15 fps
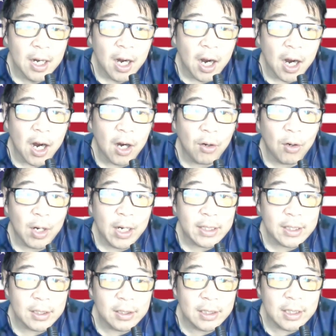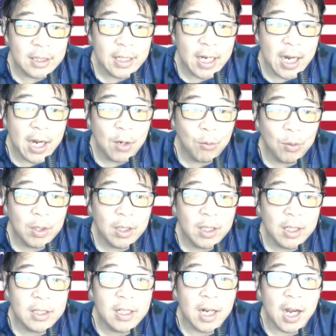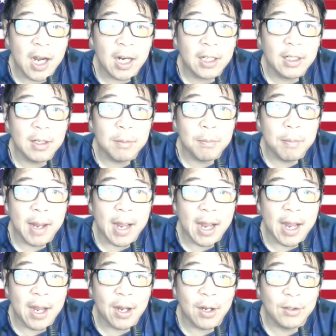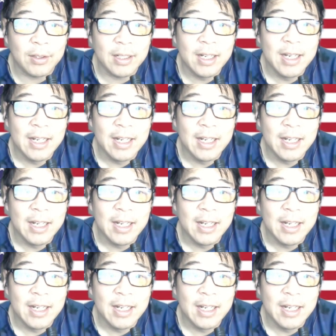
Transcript: All right, so today we're going to talk about,